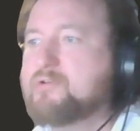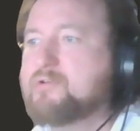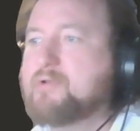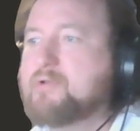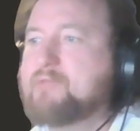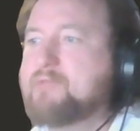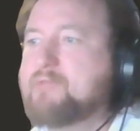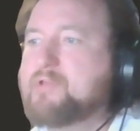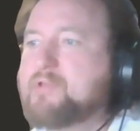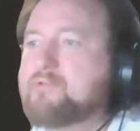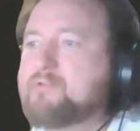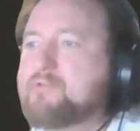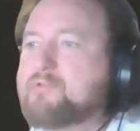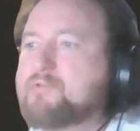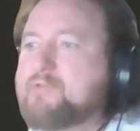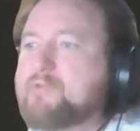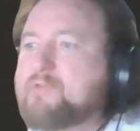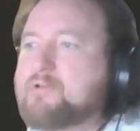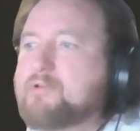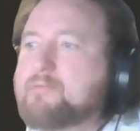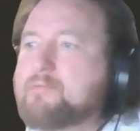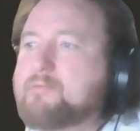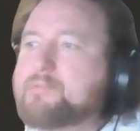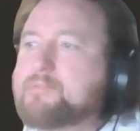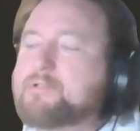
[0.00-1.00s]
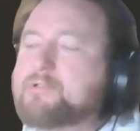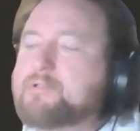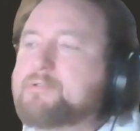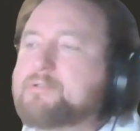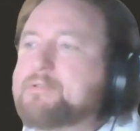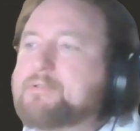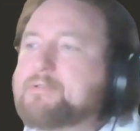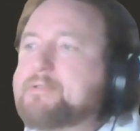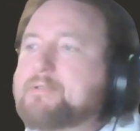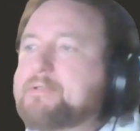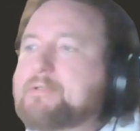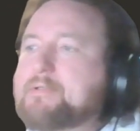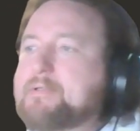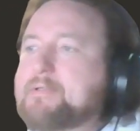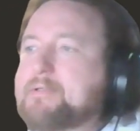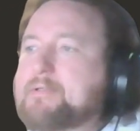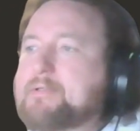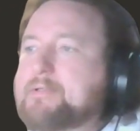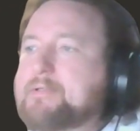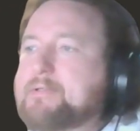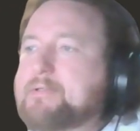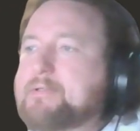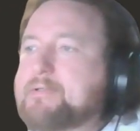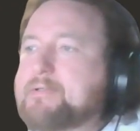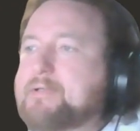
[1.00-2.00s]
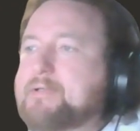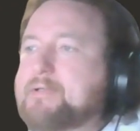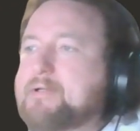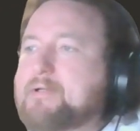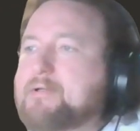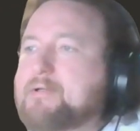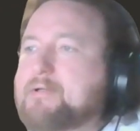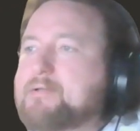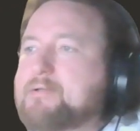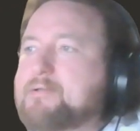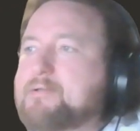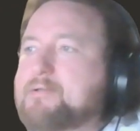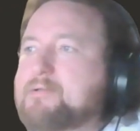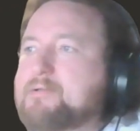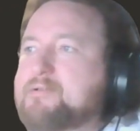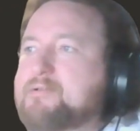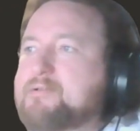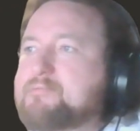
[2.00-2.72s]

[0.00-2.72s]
everything's developed. And